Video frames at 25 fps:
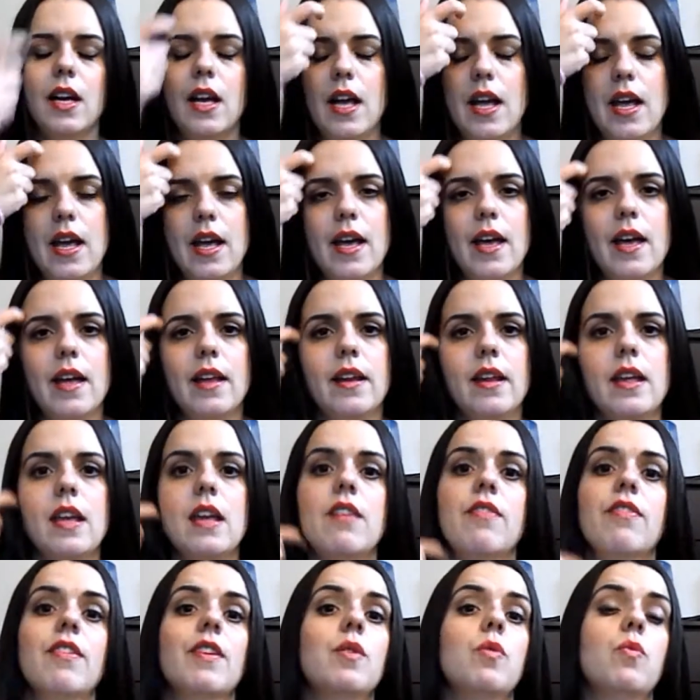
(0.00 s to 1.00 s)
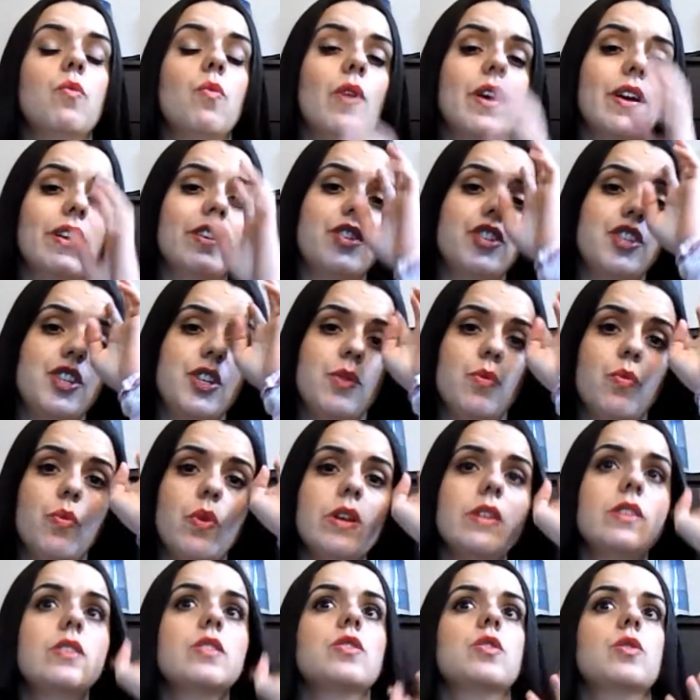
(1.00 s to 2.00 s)
And even when she
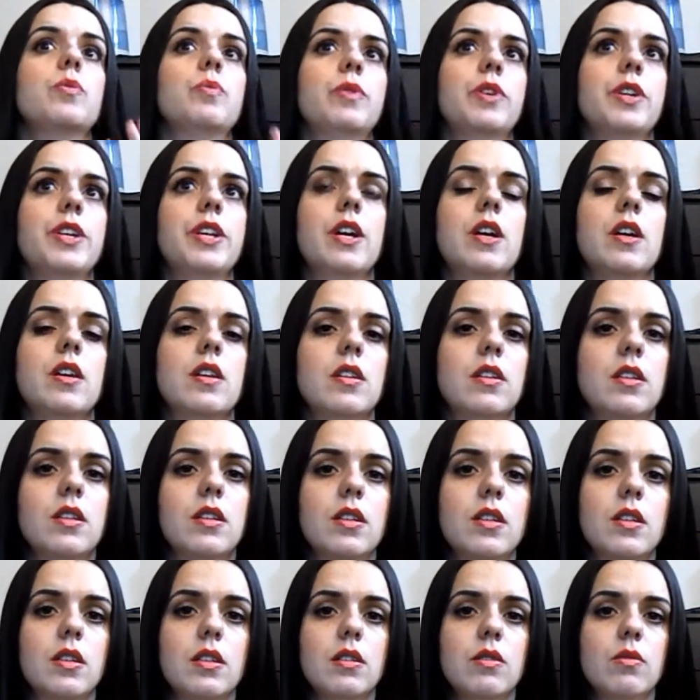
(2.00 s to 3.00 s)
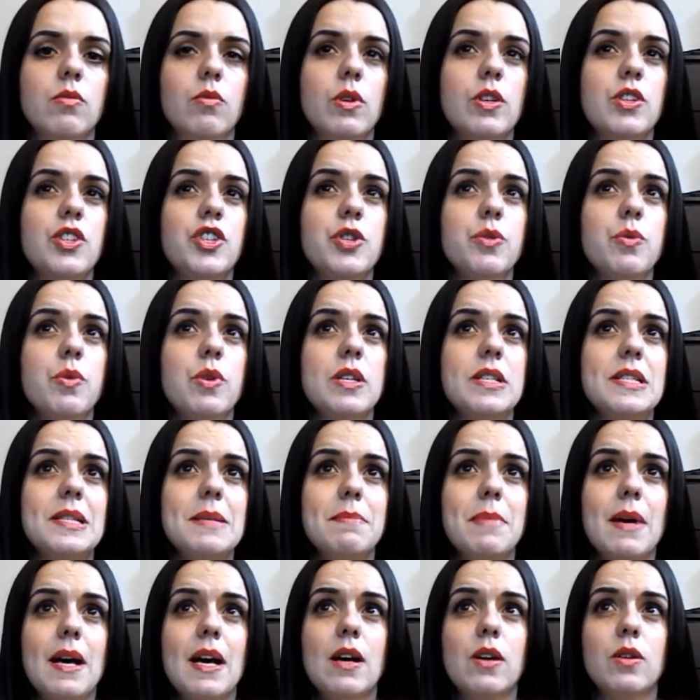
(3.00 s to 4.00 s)
was super young, when she was
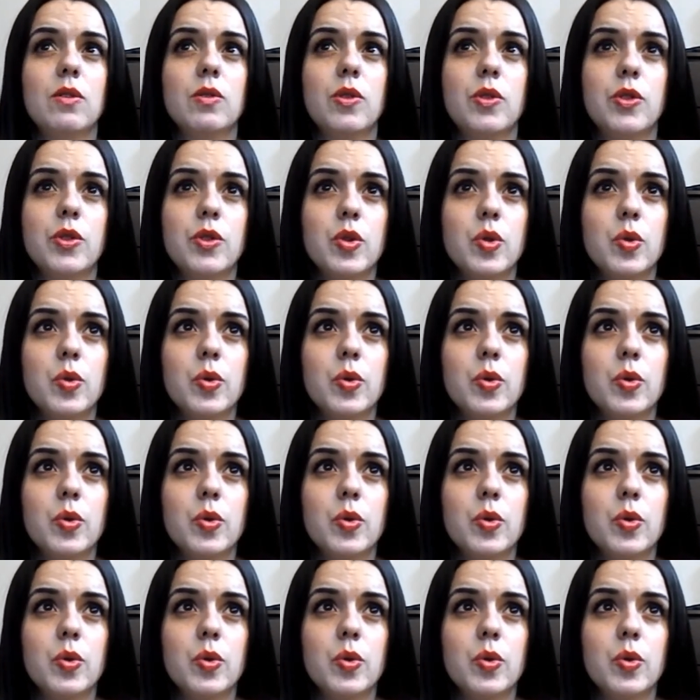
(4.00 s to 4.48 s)
about